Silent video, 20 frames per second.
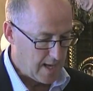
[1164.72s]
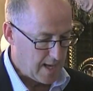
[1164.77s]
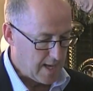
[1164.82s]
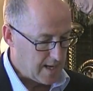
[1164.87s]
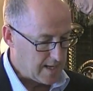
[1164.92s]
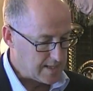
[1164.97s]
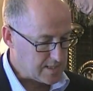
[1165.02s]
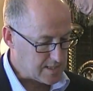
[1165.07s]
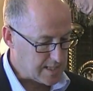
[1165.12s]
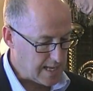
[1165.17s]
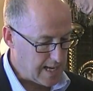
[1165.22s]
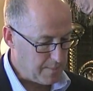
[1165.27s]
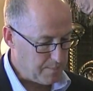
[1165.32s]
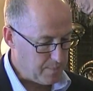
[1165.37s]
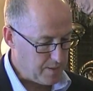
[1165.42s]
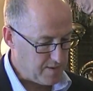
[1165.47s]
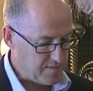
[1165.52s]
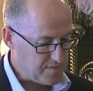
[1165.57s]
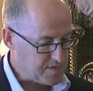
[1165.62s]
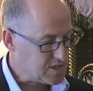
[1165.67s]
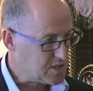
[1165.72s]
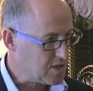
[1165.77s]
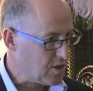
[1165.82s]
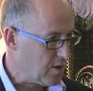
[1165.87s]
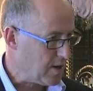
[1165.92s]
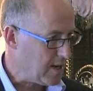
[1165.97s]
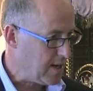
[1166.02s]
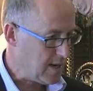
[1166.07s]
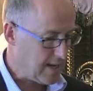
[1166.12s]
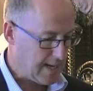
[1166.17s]
a sample of
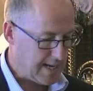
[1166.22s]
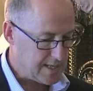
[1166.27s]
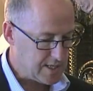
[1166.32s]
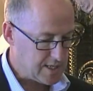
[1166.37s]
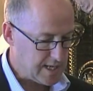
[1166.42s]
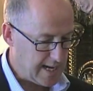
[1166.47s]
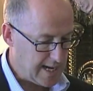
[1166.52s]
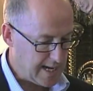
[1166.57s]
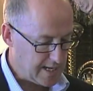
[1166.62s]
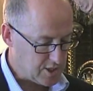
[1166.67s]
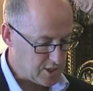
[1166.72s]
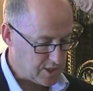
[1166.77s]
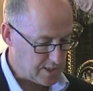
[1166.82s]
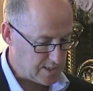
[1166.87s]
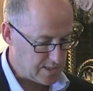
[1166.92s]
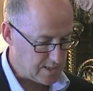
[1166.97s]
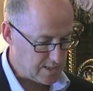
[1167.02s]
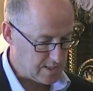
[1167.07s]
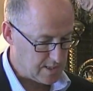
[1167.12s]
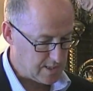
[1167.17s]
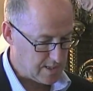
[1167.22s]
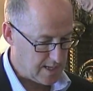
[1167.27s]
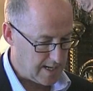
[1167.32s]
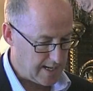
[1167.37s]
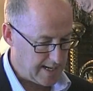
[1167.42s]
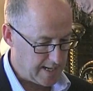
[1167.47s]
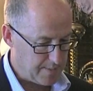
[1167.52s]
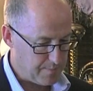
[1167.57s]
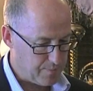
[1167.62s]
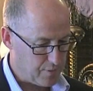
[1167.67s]
soil and ashes I
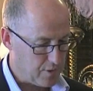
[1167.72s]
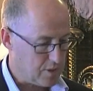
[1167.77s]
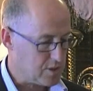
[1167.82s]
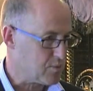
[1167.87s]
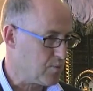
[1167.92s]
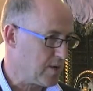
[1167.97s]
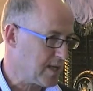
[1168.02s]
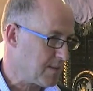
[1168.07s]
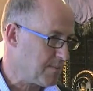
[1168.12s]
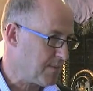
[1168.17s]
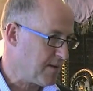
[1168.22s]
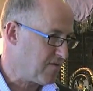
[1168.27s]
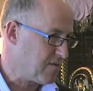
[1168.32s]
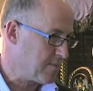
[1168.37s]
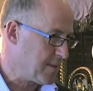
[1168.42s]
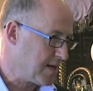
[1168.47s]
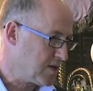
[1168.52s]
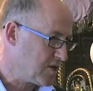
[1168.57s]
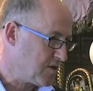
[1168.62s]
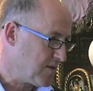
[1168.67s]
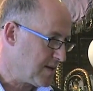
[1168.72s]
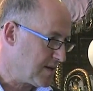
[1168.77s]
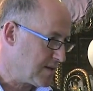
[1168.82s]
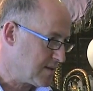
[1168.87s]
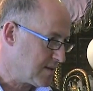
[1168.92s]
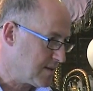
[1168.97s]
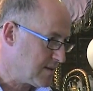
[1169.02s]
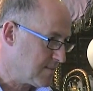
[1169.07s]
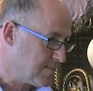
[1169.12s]
had brought with me from Auschwitz.